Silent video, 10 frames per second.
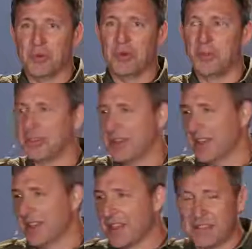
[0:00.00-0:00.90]
rules and
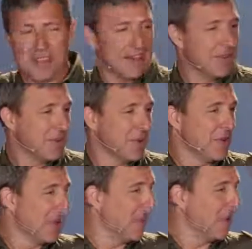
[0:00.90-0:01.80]
all the other things,
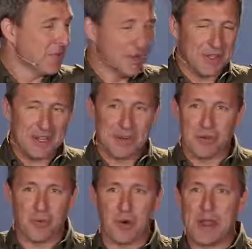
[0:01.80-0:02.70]
which are really
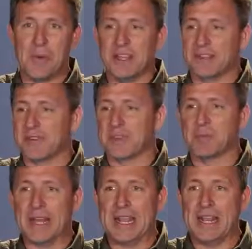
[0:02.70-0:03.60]
great ways of
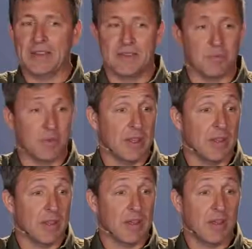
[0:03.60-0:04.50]
explaining some
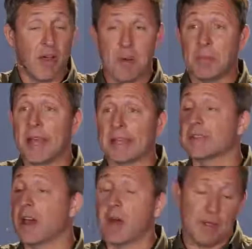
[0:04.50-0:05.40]
really complex
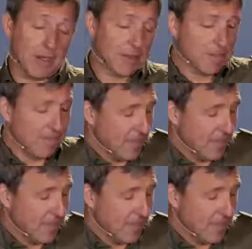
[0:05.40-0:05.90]
topics.